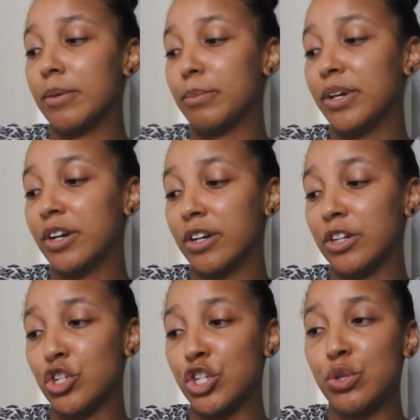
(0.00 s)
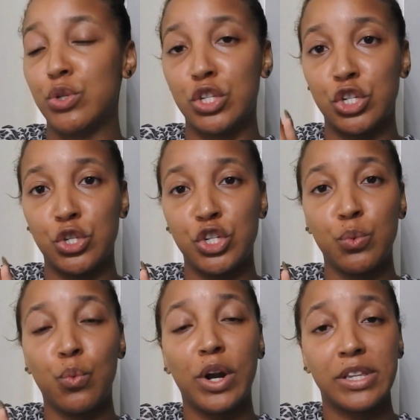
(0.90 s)
Because she
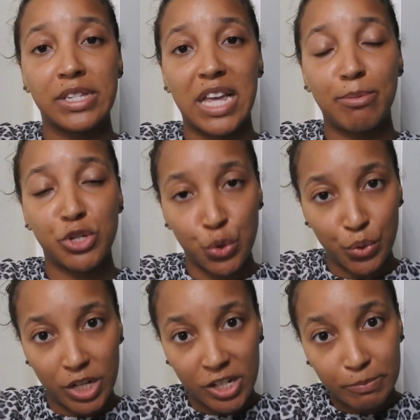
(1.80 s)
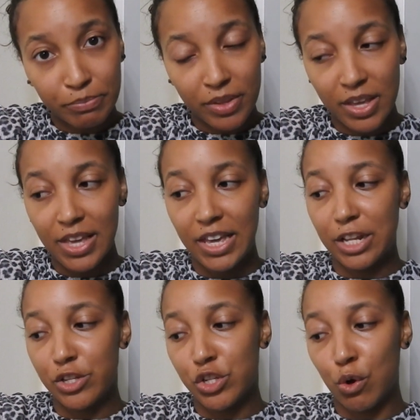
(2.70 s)
wanted to stop shooting up,
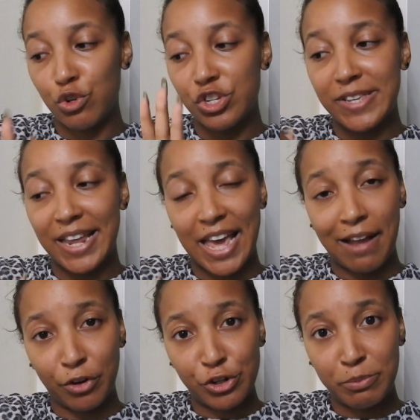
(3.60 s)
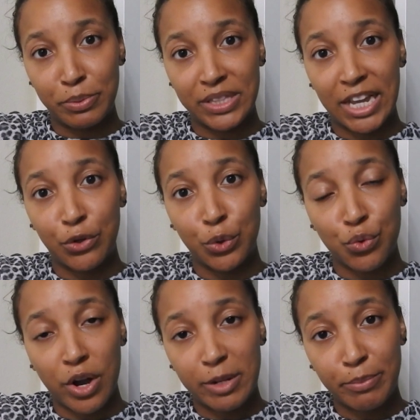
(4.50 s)
and so she said after she put that
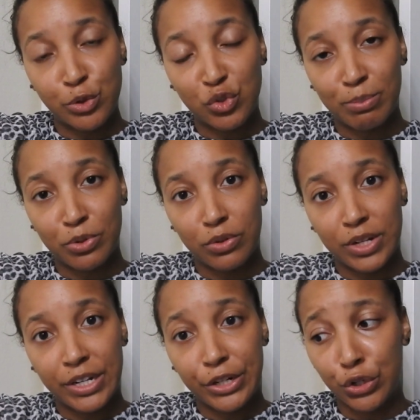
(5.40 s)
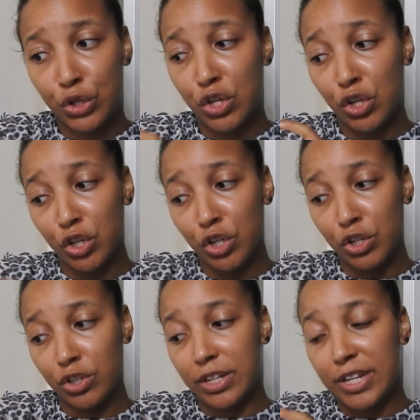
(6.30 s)
Deuteronomy script on there,
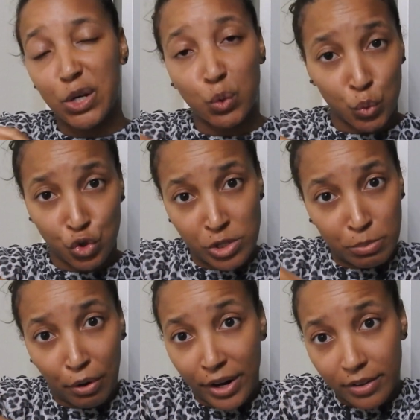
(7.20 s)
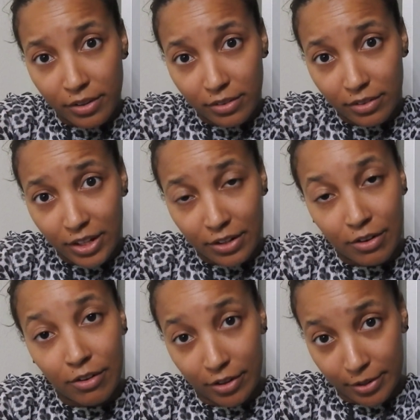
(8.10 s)
the needles would just break in her
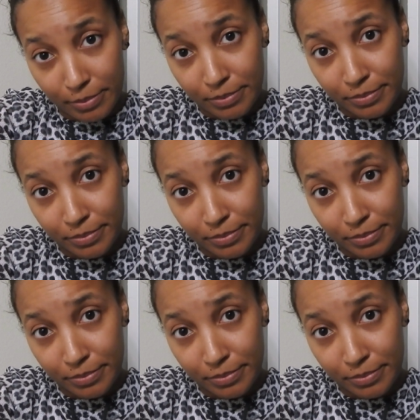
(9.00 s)
arm.